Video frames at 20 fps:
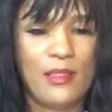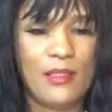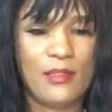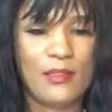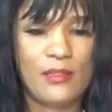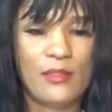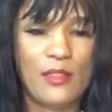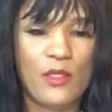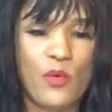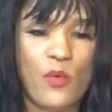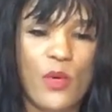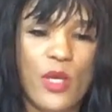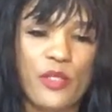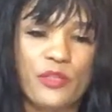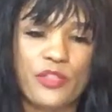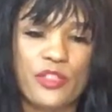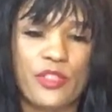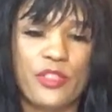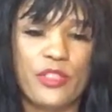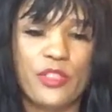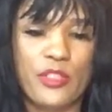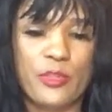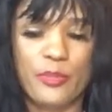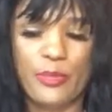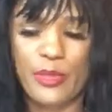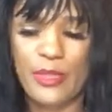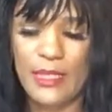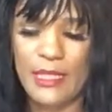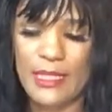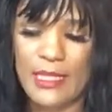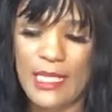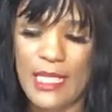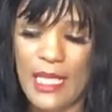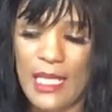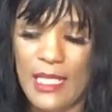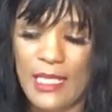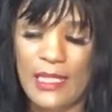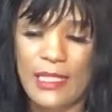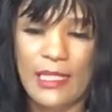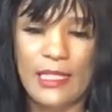So while Journey's putting
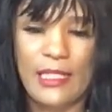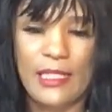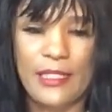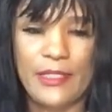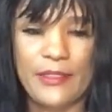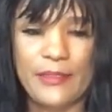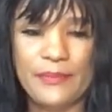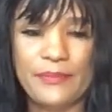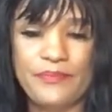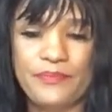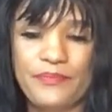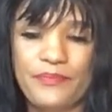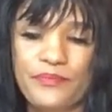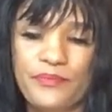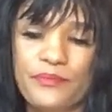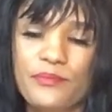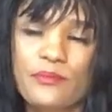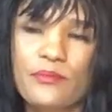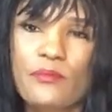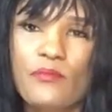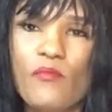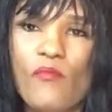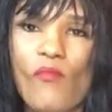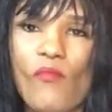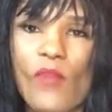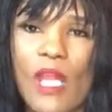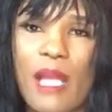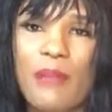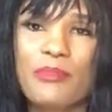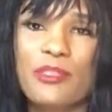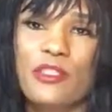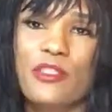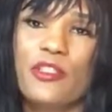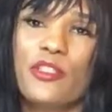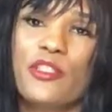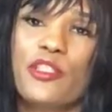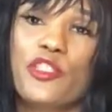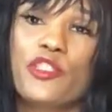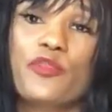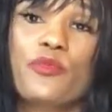that in there, I'm just
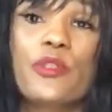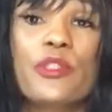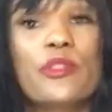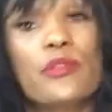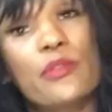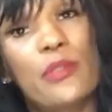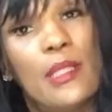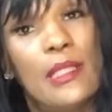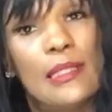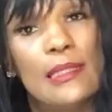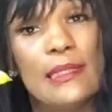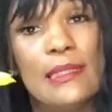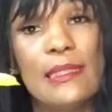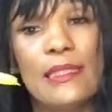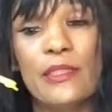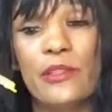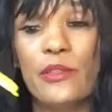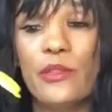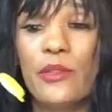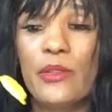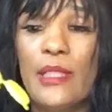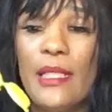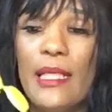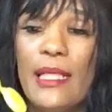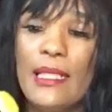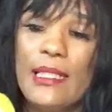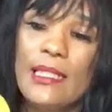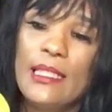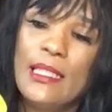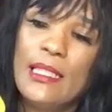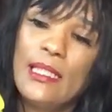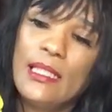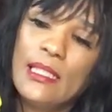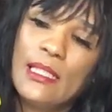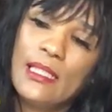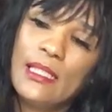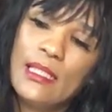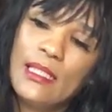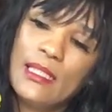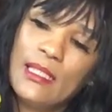going to drizzle a little honey
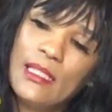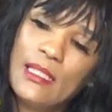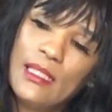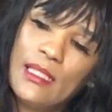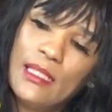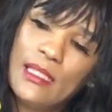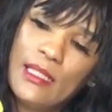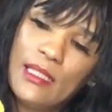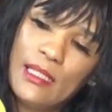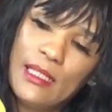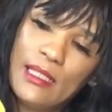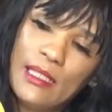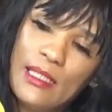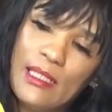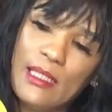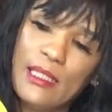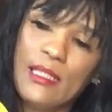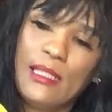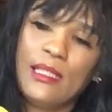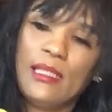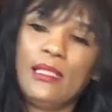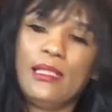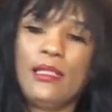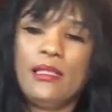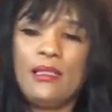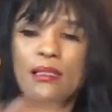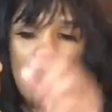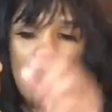in.